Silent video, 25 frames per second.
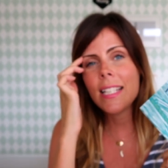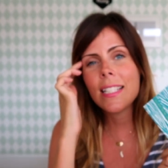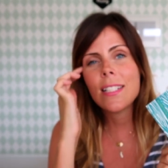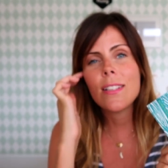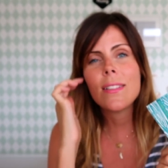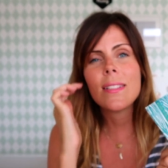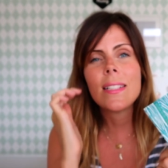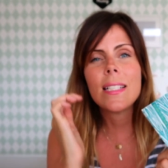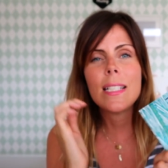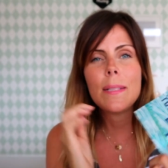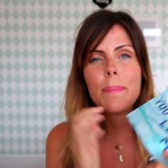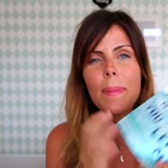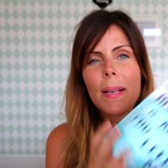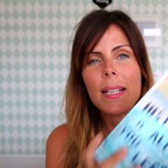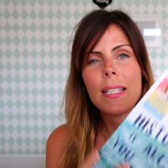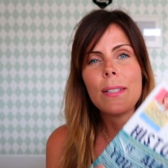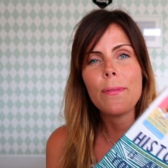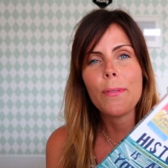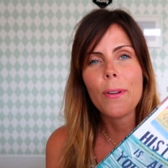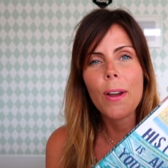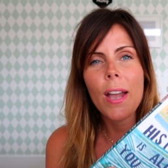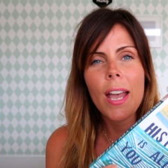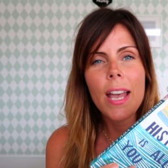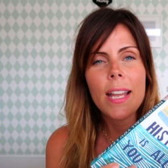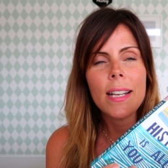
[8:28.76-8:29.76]
he's lost his best
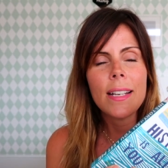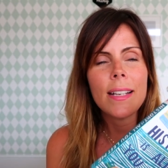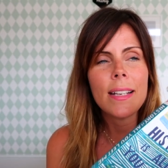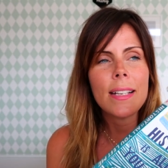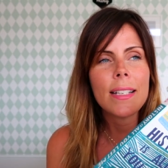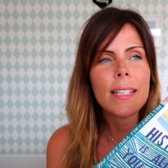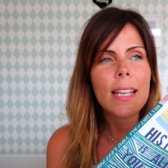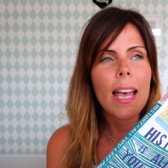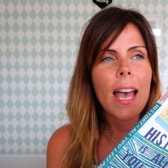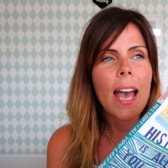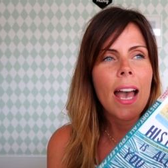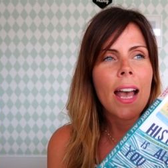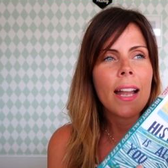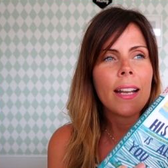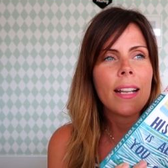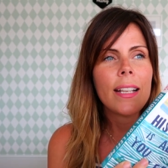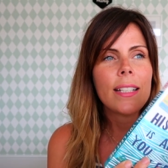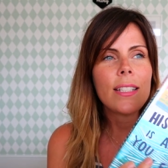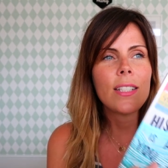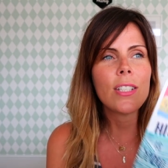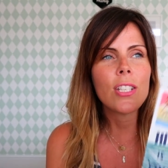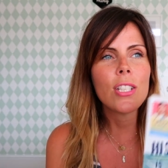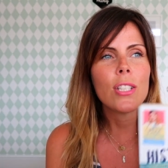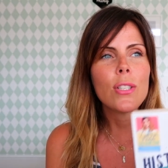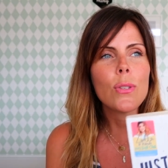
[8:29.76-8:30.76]
friend and
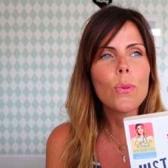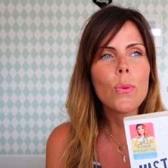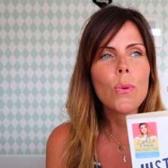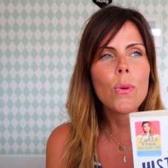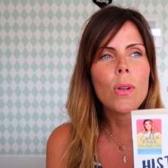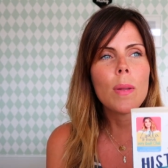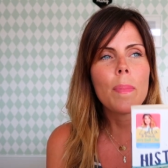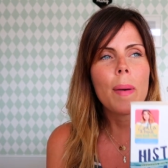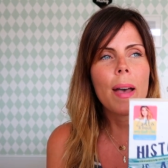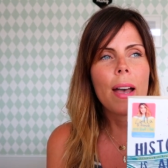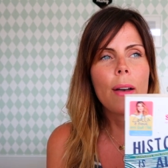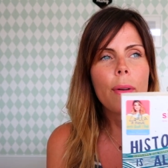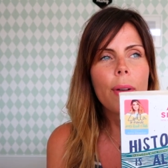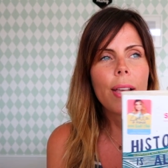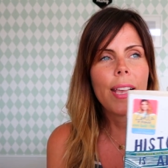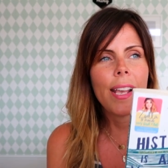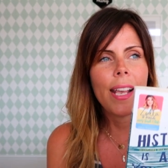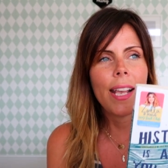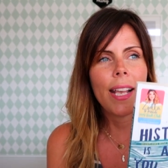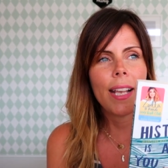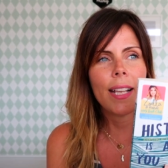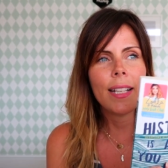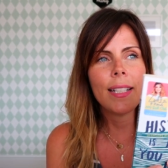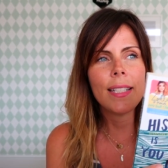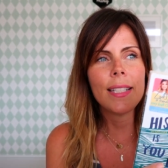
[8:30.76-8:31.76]
it's just all about
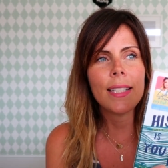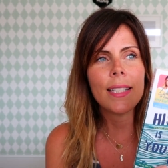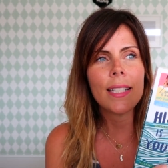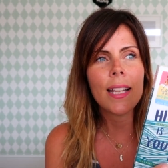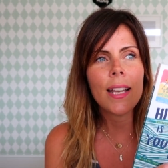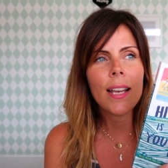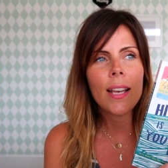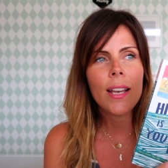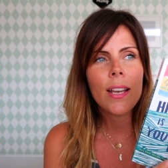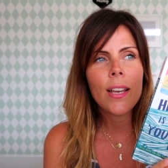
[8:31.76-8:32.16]
his